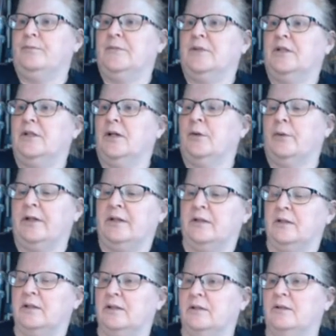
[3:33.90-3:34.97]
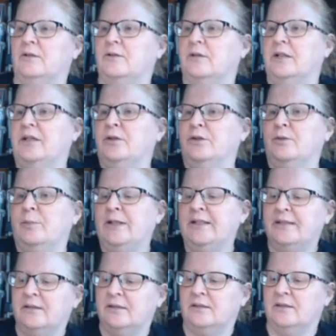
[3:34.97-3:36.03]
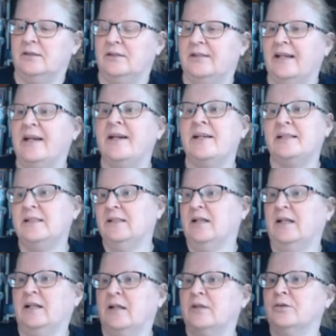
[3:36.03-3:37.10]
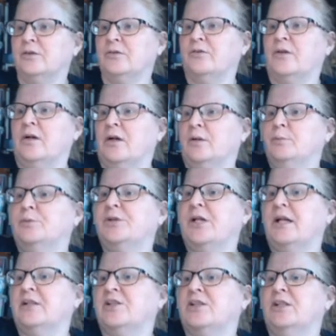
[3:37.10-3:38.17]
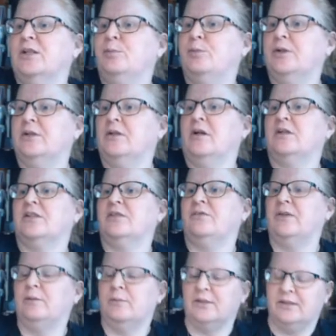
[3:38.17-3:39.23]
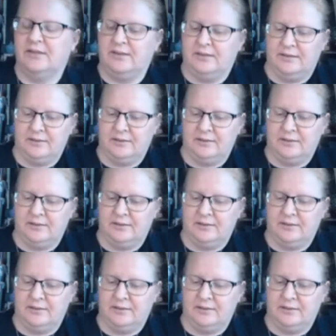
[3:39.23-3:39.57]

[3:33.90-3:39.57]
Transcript: going. You, he could have been dead, and I could have gone potentially, but well, not if he was.